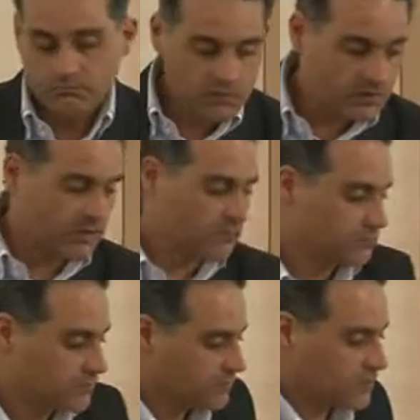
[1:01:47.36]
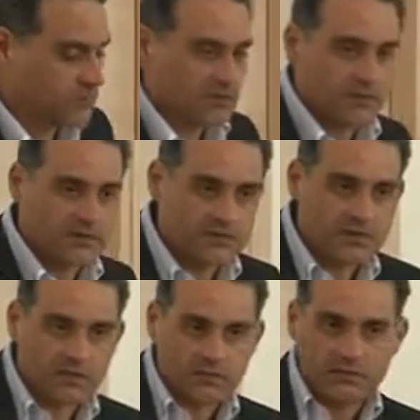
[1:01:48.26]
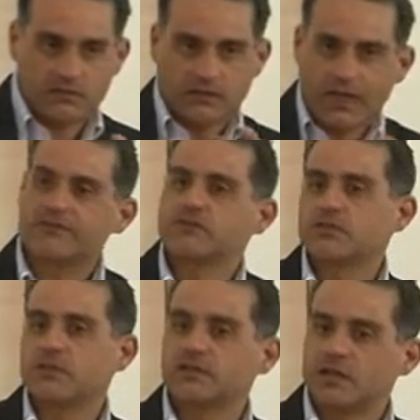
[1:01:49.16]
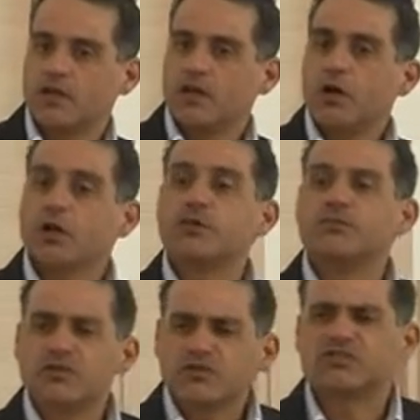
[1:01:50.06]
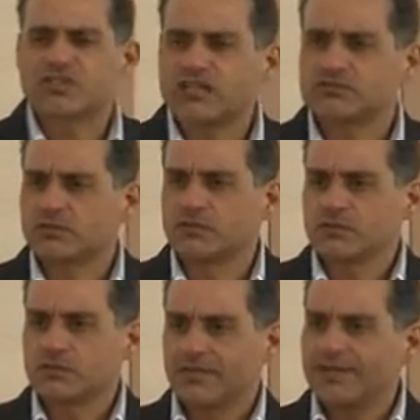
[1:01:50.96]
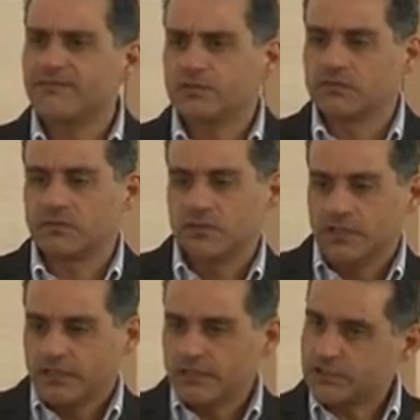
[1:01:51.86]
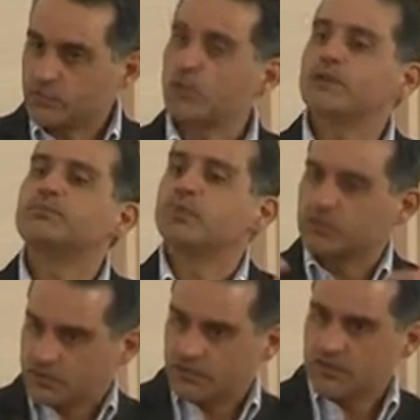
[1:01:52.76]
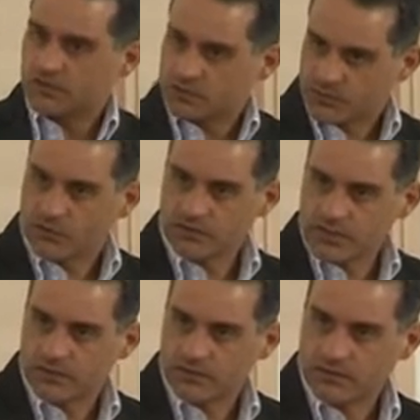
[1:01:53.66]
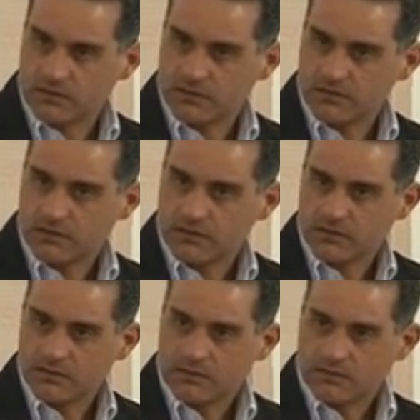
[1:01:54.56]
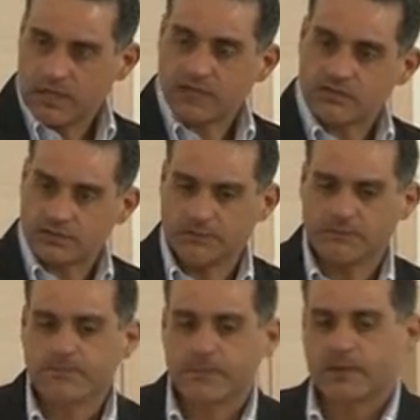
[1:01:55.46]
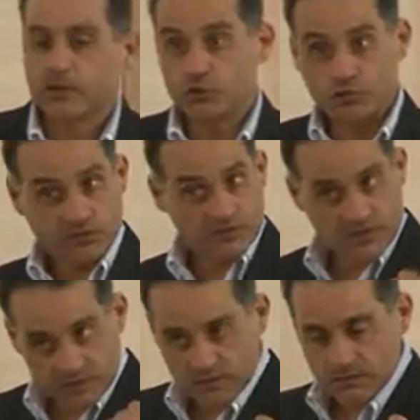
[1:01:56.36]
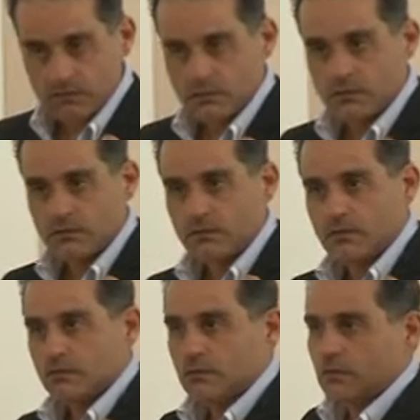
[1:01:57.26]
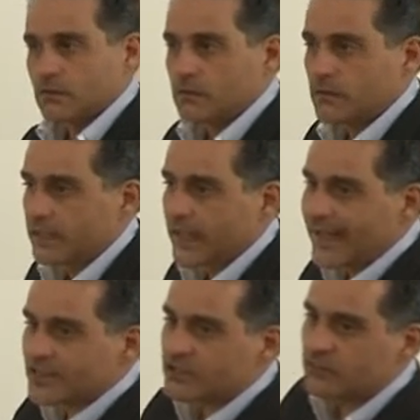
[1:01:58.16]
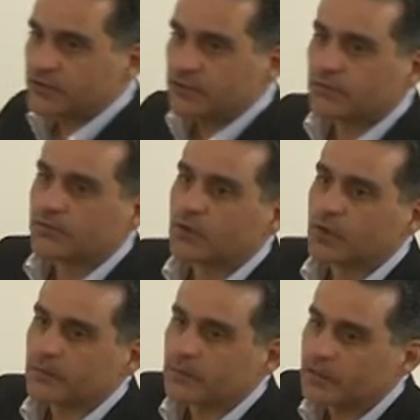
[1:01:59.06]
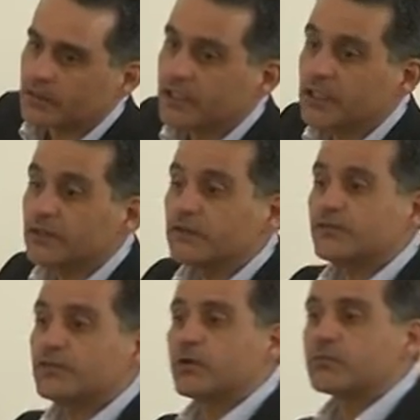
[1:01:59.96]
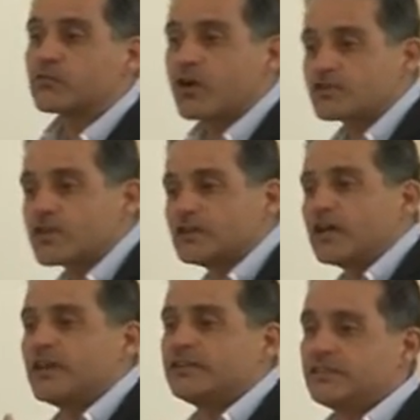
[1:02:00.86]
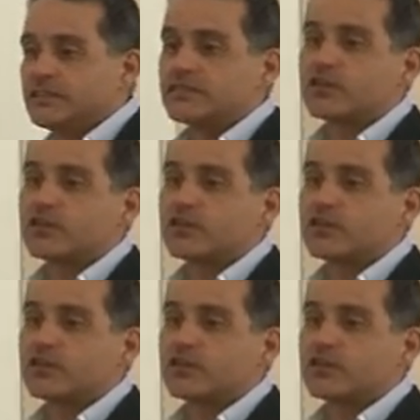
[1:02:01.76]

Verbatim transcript: Okay, so it's not you have to, but on a multilateral level, it's more important than a small scale. Actually, you will see they ask you in the form if your project idea